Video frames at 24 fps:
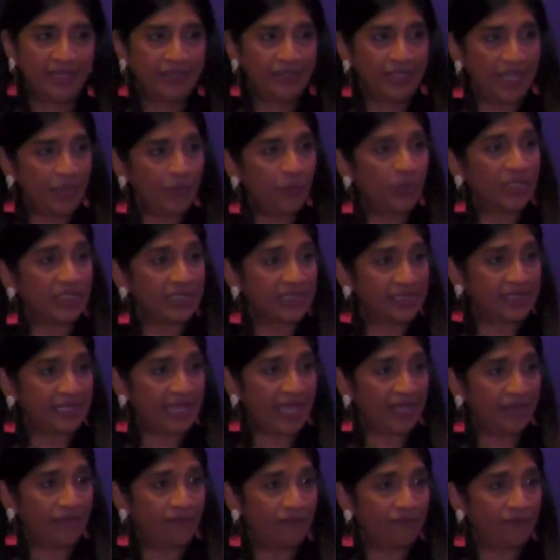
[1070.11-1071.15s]
they would have
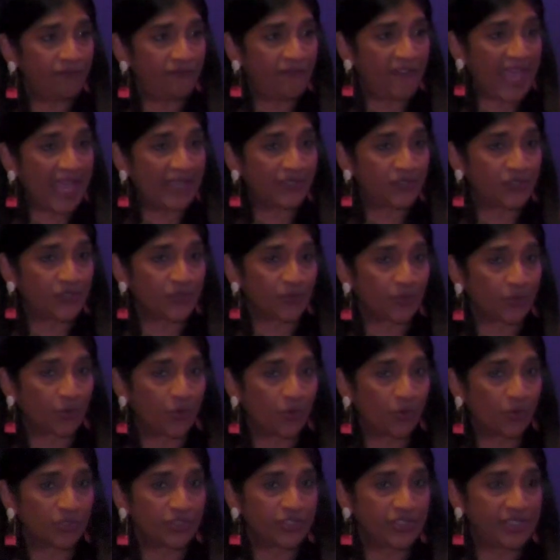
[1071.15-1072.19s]
said faster
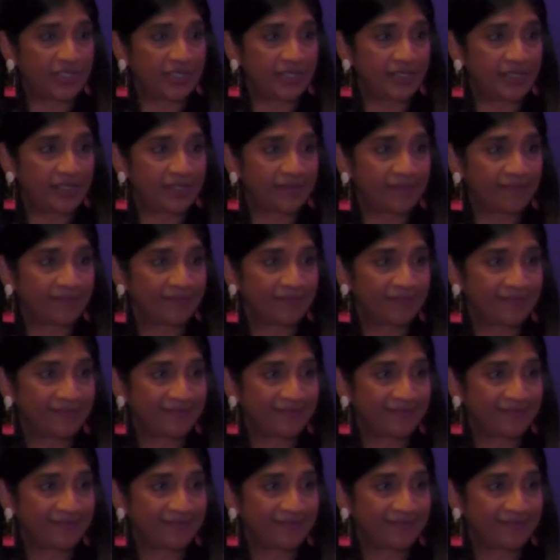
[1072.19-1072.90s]
horses.